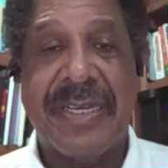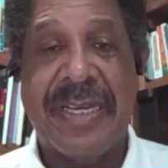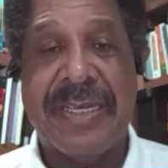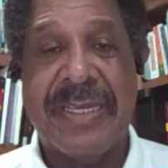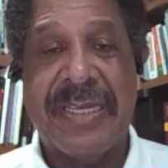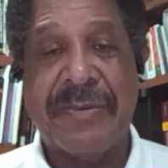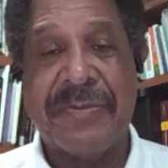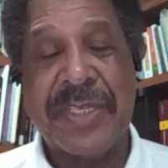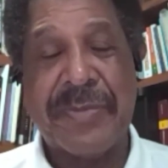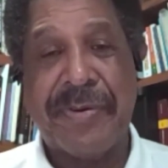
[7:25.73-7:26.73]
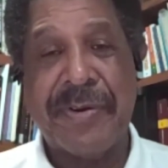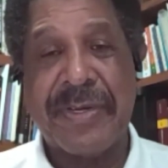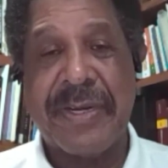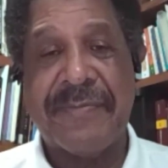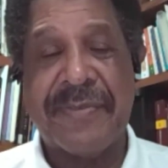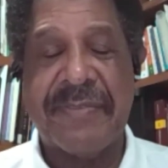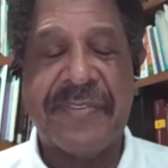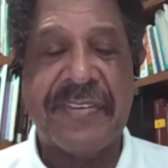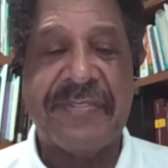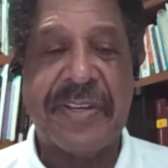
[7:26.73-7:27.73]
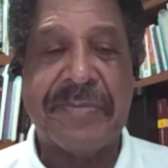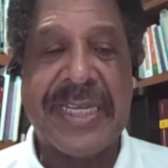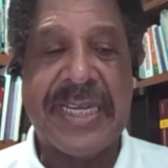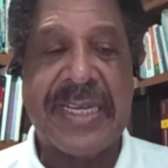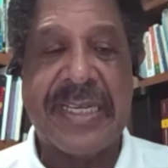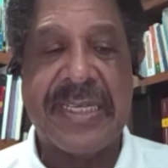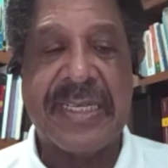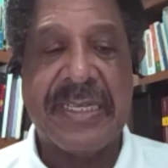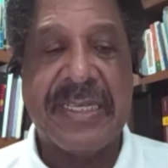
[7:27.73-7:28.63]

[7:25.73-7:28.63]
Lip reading: And on this program from the very, very beginning,